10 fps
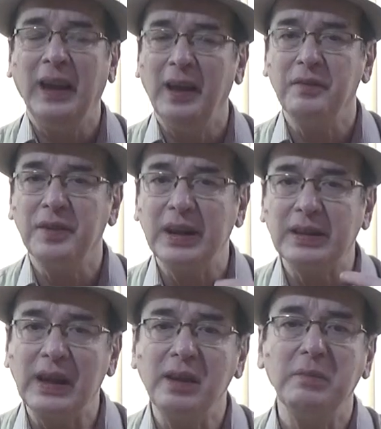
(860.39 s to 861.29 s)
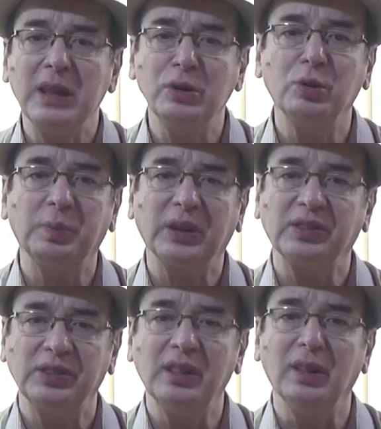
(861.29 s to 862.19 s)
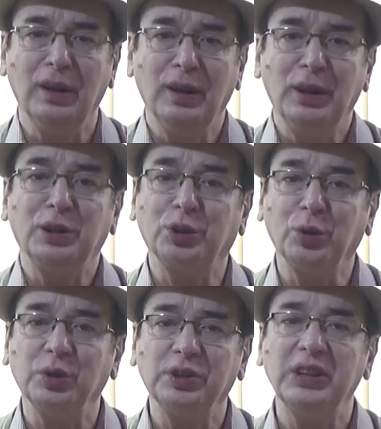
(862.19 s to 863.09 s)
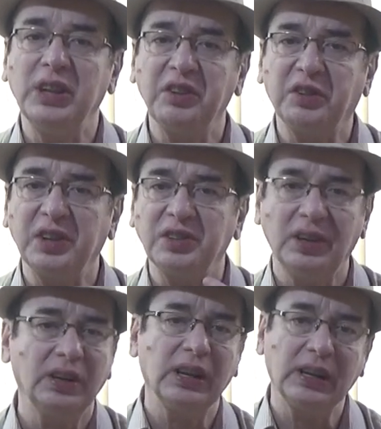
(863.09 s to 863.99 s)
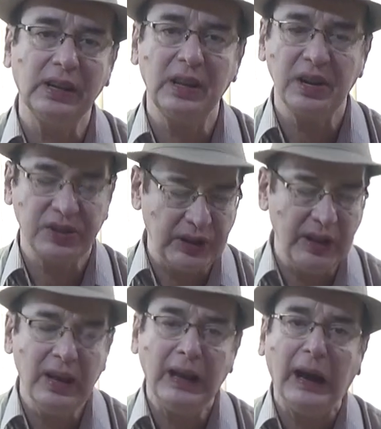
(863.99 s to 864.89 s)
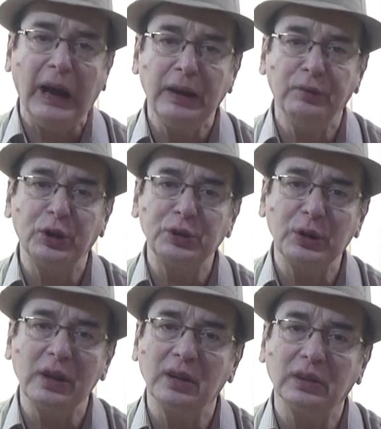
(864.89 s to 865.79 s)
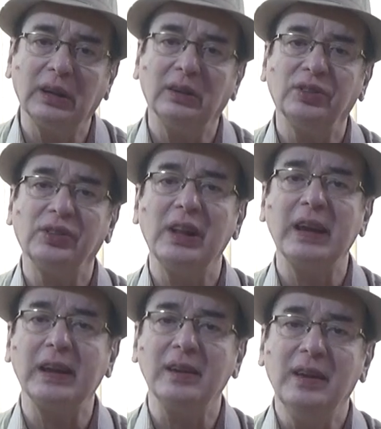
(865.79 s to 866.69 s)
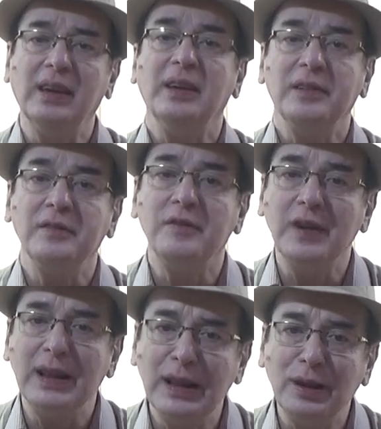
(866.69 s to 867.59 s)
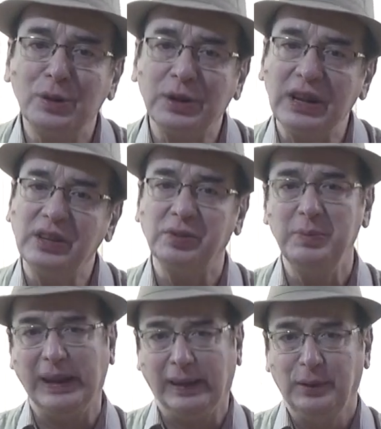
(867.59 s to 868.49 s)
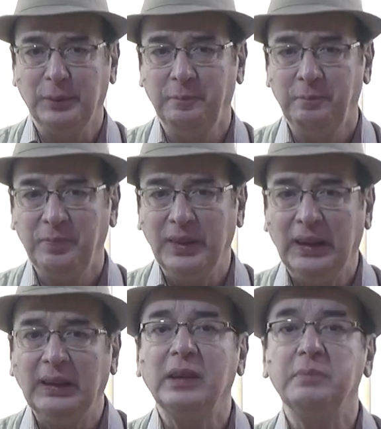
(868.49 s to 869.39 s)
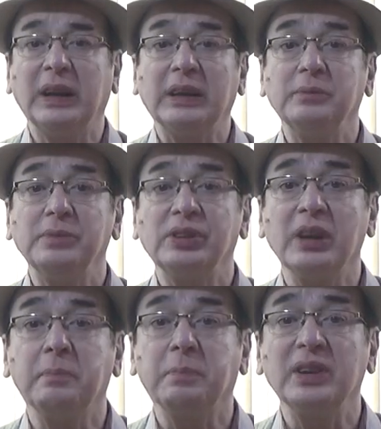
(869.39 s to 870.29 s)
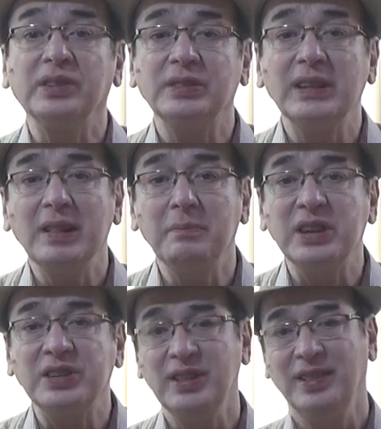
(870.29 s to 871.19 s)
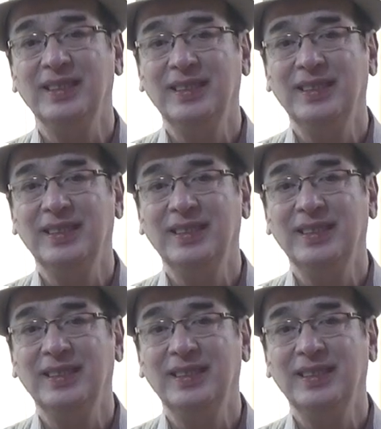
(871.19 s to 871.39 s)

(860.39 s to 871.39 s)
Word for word: Every time a new person shows an interest and inclination, I want to learn counseling, will you teach me? it becomes a personal mission.